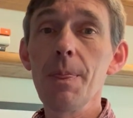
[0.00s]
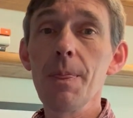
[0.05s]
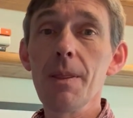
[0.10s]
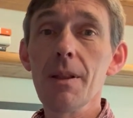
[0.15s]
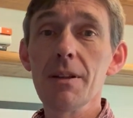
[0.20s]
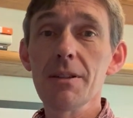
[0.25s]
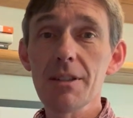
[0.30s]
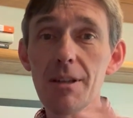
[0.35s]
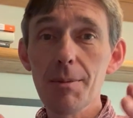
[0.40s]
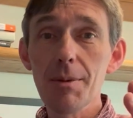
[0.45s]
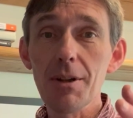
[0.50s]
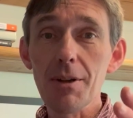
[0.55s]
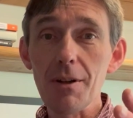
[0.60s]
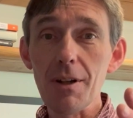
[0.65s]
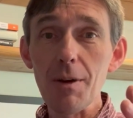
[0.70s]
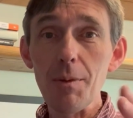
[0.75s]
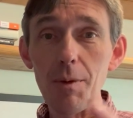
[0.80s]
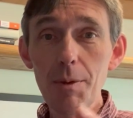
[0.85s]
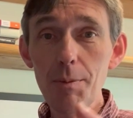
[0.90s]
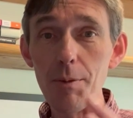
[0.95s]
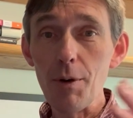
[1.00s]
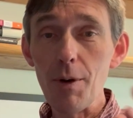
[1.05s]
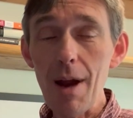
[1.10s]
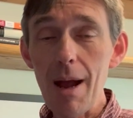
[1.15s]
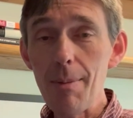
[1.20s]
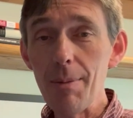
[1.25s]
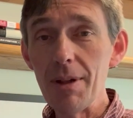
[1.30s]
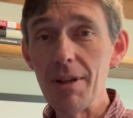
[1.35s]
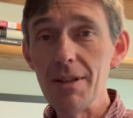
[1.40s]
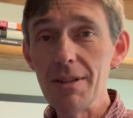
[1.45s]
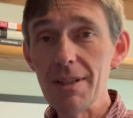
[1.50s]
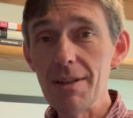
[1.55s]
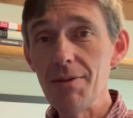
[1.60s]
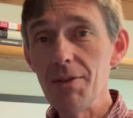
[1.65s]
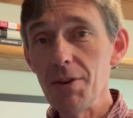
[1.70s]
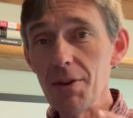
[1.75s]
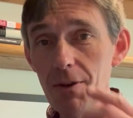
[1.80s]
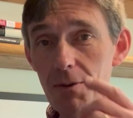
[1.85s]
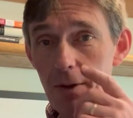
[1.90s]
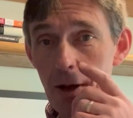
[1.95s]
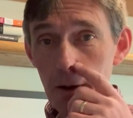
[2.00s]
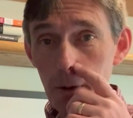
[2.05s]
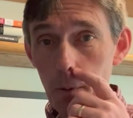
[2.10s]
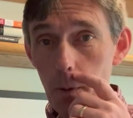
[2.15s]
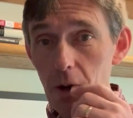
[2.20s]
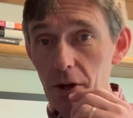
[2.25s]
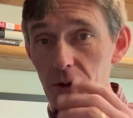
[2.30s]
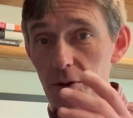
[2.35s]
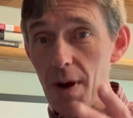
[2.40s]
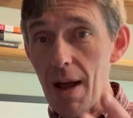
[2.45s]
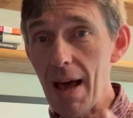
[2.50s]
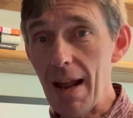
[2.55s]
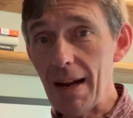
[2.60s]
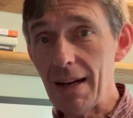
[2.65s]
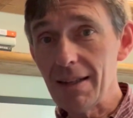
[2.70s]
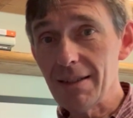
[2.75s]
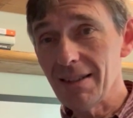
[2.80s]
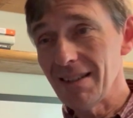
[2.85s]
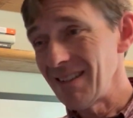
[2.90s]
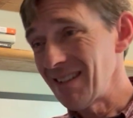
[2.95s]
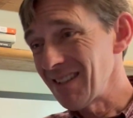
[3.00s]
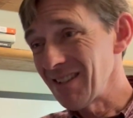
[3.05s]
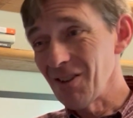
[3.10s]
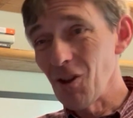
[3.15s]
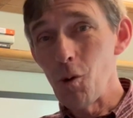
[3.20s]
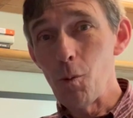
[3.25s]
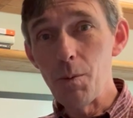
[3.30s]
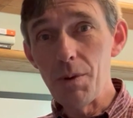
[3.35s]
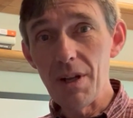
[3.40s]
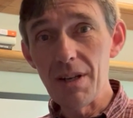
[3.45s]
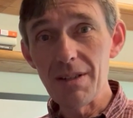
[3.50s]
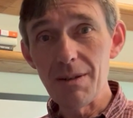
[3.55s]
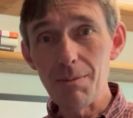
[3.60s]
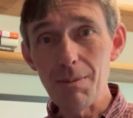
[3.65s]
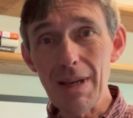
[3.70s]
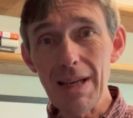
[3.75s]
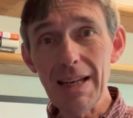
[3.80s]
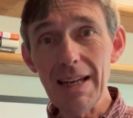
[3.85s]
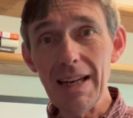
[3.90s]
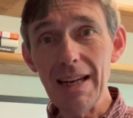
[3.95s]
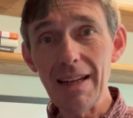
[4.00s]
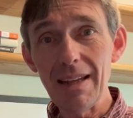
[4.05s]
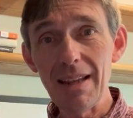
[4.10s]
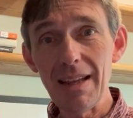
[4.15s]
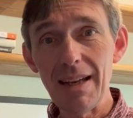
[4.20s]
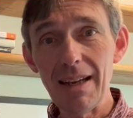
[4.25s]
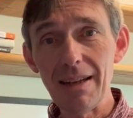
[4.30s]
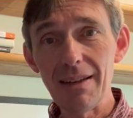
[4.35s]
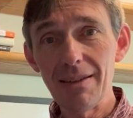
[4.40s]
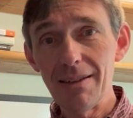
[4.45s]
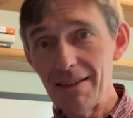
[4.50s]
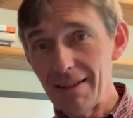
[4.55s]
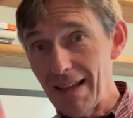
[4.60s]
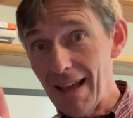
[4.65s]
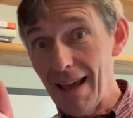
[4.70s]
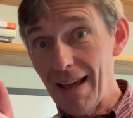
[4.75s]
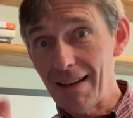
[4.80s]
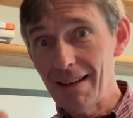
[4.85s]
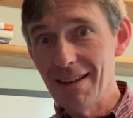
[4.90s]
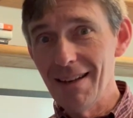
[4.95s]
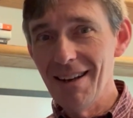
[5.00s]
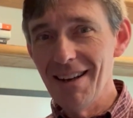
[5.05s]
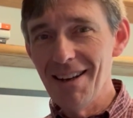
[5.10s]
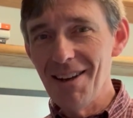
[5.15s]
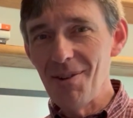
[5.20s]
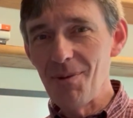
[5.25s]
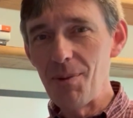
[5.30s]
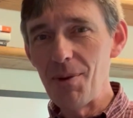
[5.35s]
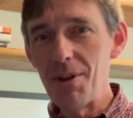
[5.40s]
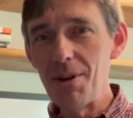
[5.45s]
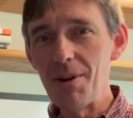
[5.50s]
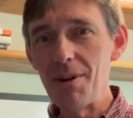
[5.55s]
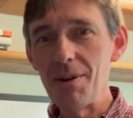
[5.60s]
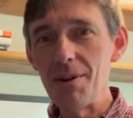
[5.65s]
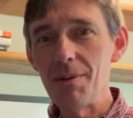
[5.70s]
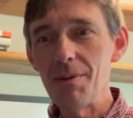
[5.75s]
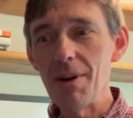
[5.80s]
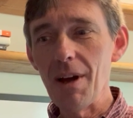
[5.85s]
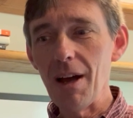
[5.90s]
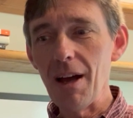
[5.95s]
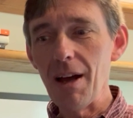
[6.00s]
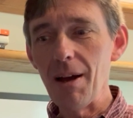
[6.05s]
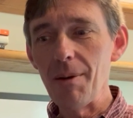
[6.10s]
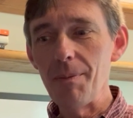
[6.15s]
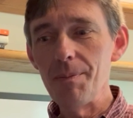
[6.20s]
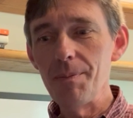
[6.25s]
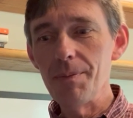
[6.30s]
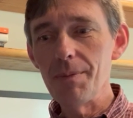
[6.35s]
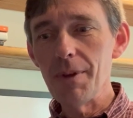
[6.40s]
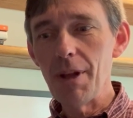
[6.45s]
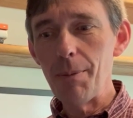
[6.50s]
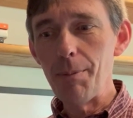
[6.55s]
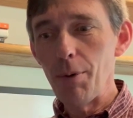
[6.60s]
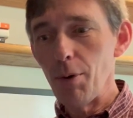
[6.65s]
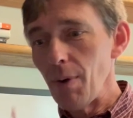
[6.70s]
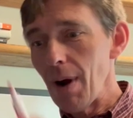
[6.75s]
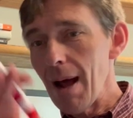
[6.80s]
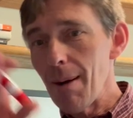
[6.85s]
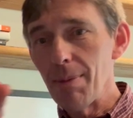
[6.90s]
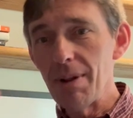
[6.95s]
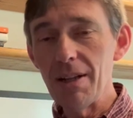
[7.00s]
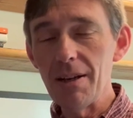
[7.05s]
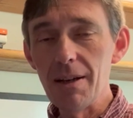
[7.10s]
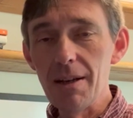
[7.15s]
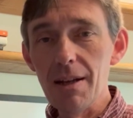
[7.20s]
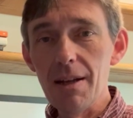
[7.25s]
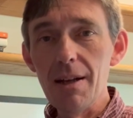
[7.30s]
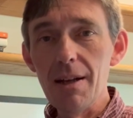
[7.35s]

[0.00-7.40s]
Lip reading: Similarly with parabolas, even though you've got quadratics and slope doesn't mean anything yet with a parabola,